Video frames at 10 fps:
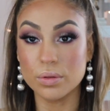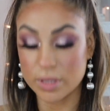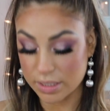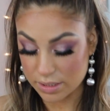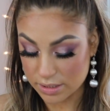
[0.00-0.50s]

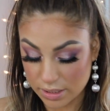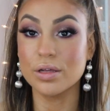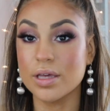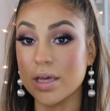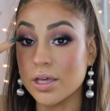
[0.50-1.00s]
This
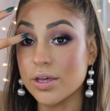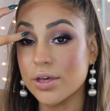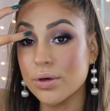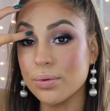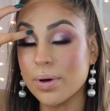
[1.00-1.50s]
looking
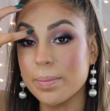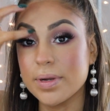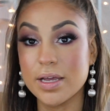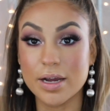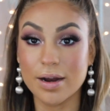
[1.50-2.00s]
cute up
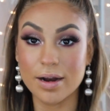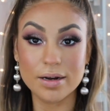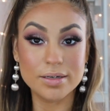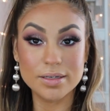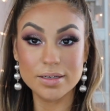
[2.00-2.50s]
in
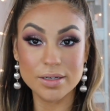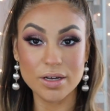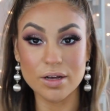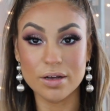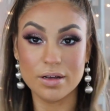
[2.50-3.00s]
here.
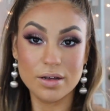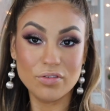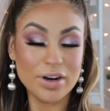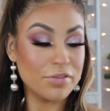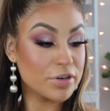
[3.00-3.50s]

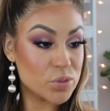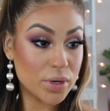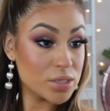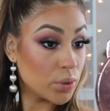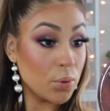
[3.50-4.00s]
Ready for
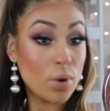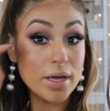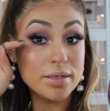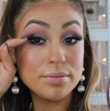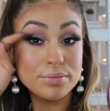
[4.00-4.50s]

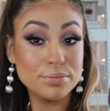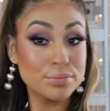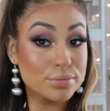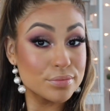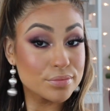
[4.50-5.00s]
2021
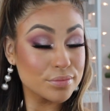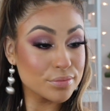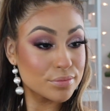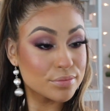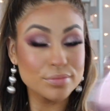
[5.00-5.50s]

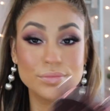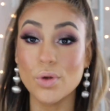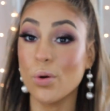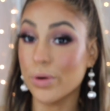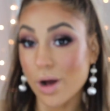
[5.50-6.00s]

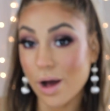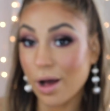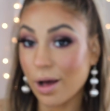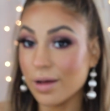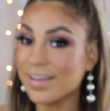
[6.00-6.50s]
or
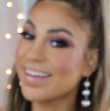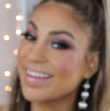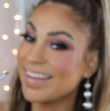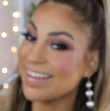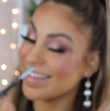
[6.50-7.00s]
not?
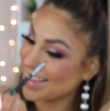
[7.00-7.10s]
Now